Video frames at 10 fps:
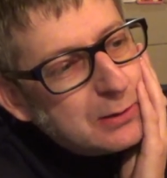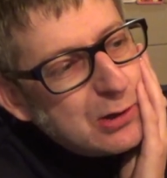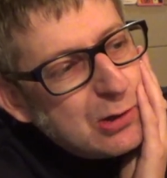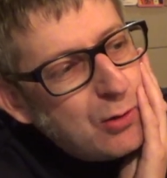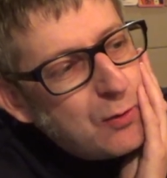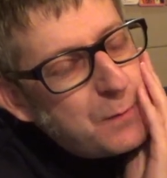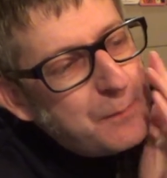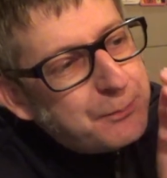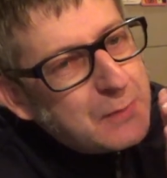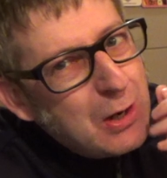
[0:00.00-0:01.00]
A sort of
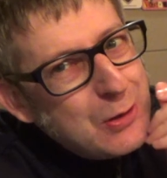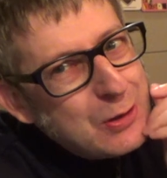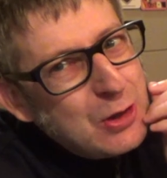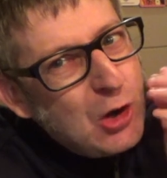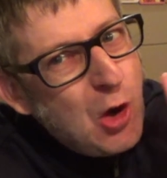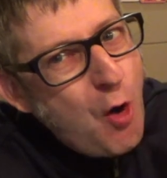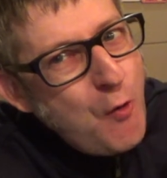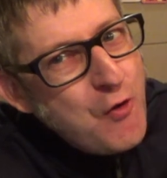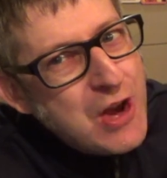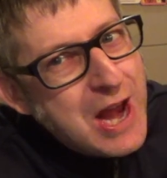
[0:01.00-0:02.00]

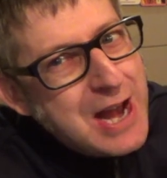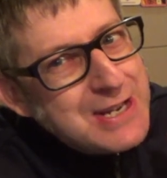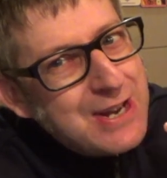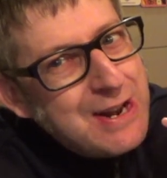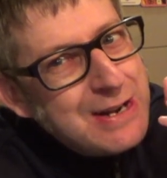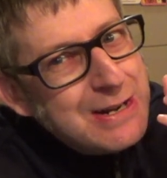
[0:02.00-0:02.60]
coriander,